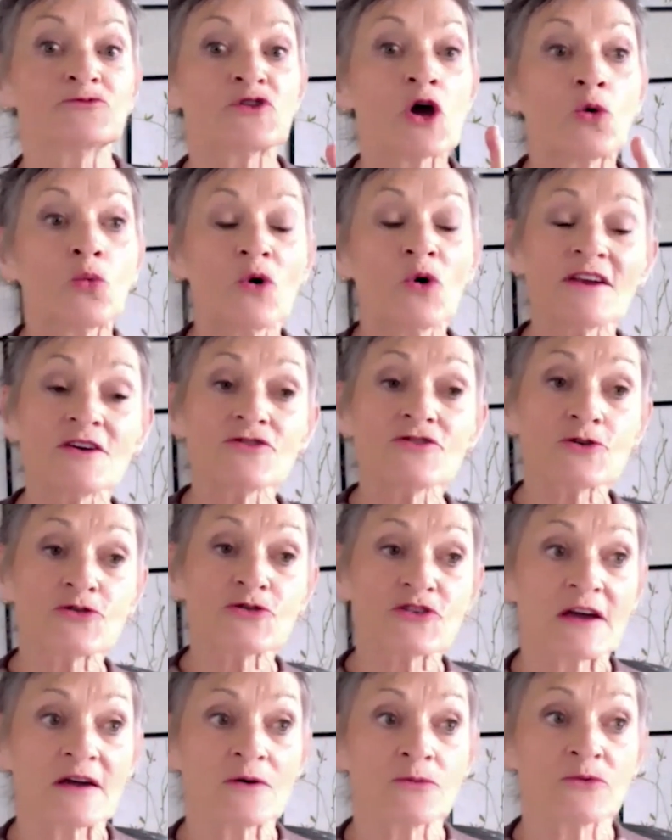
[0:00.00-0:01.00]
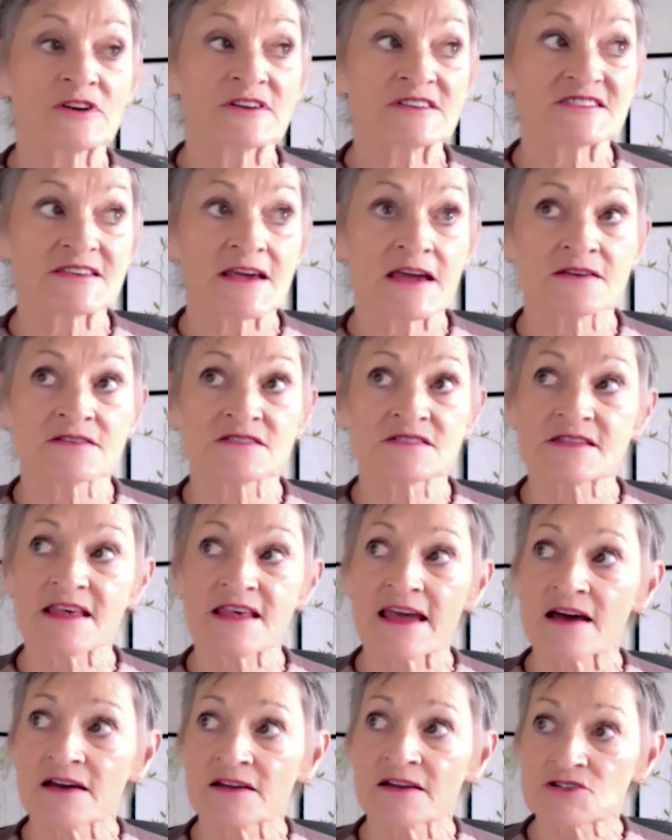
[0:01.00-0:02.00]
one other thing i want to say is
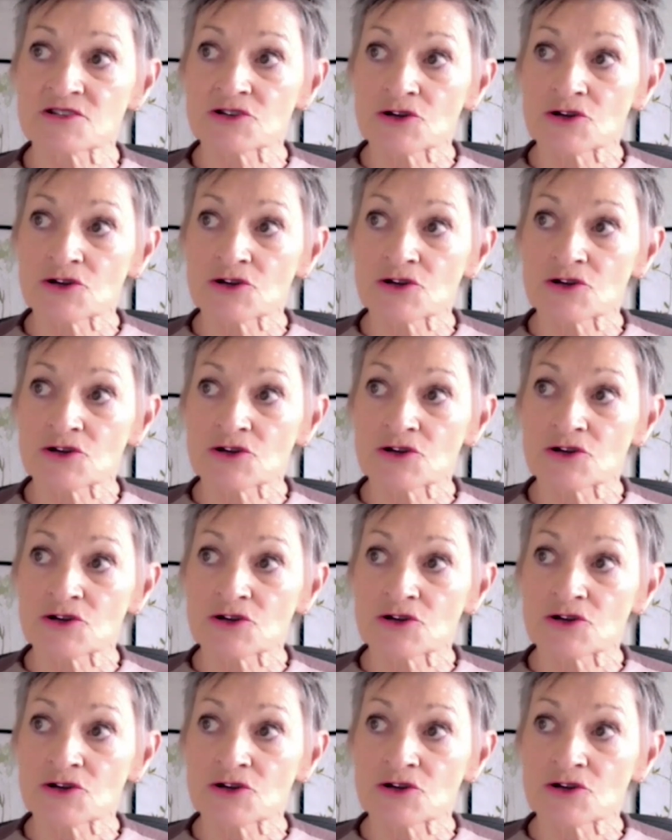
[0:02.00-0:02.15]
that